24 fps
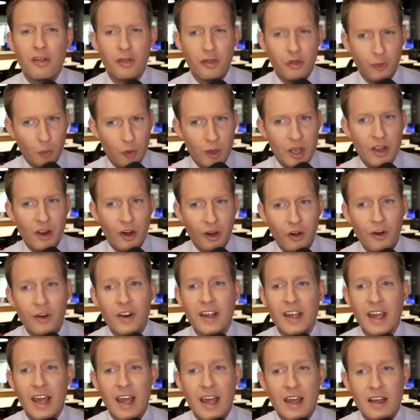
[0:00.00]
three
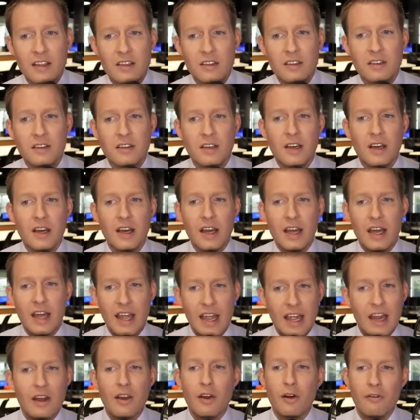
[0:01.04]
hurricanes
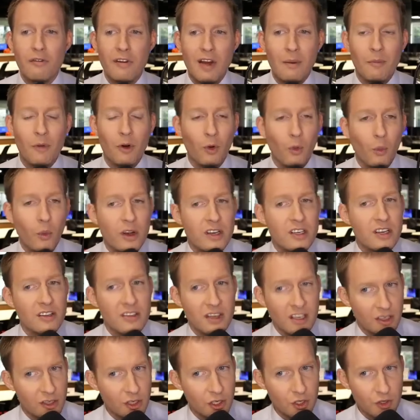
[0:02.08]
in November, which
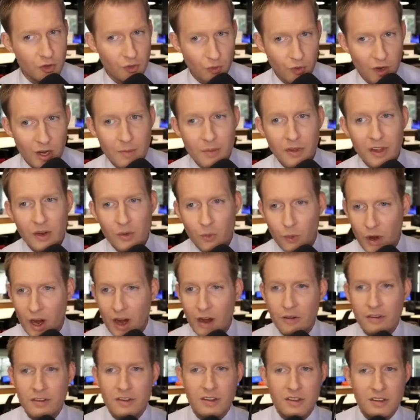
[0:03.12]
is extremely
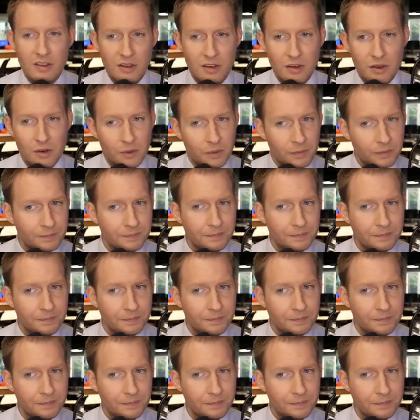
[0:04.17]
rare to do.